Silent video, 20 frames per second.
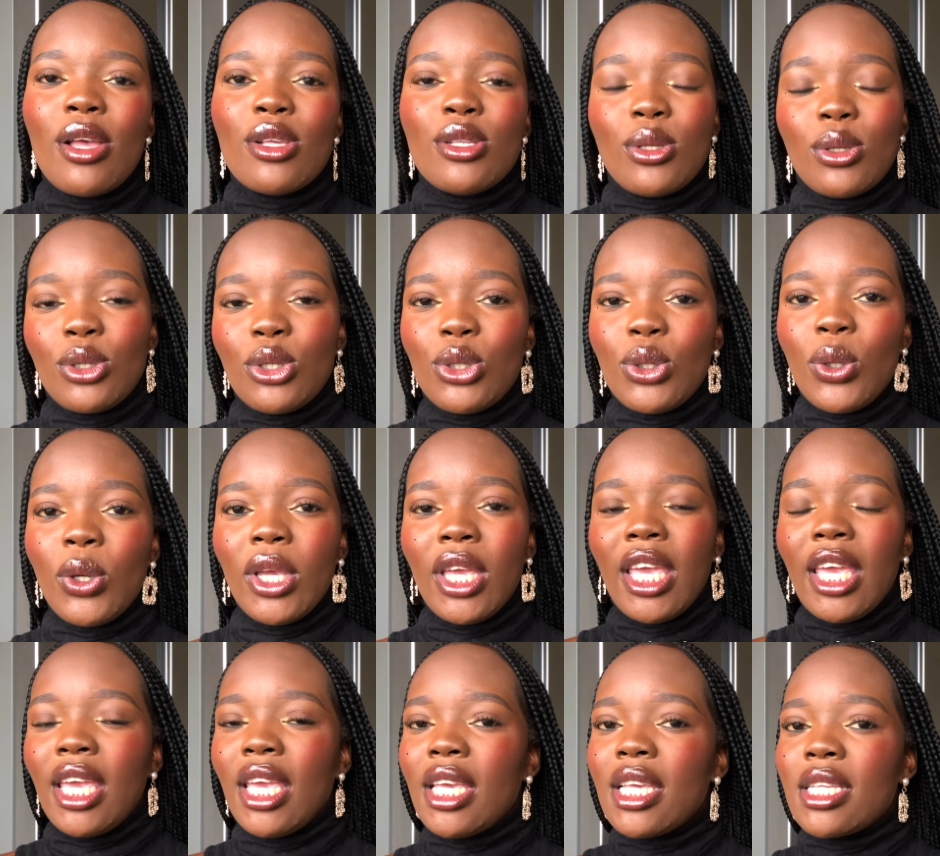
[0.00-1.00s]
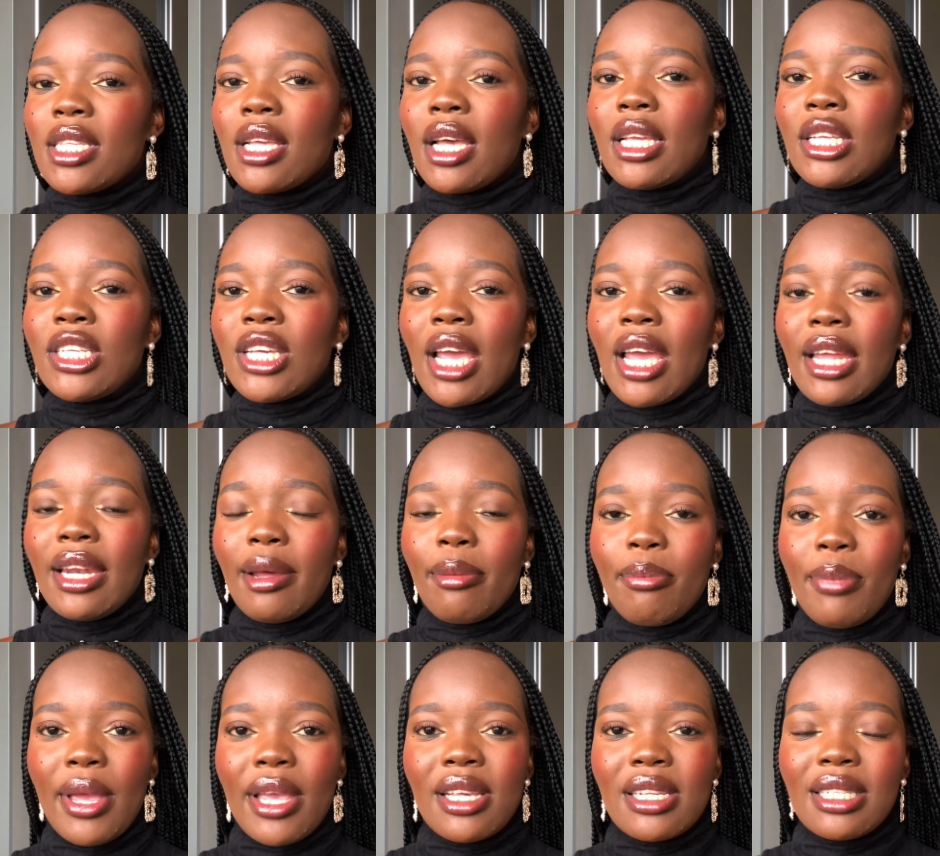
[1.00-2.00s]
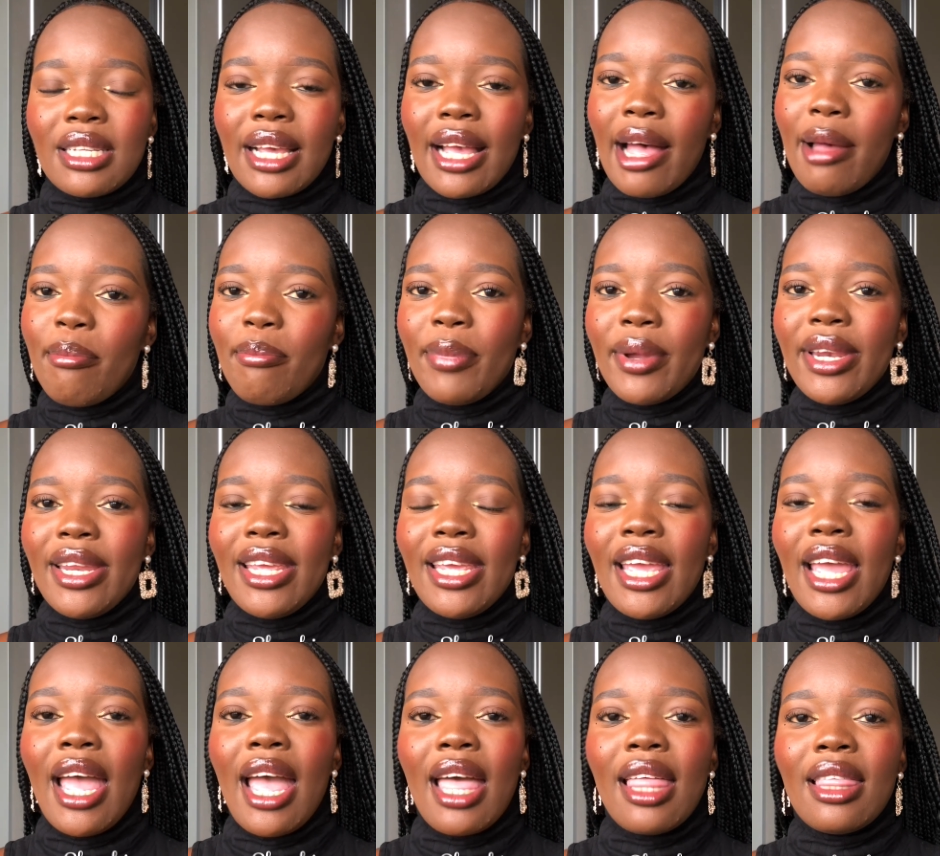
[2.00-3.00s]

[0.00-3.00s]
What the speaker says: So Shoeki is a China-based company.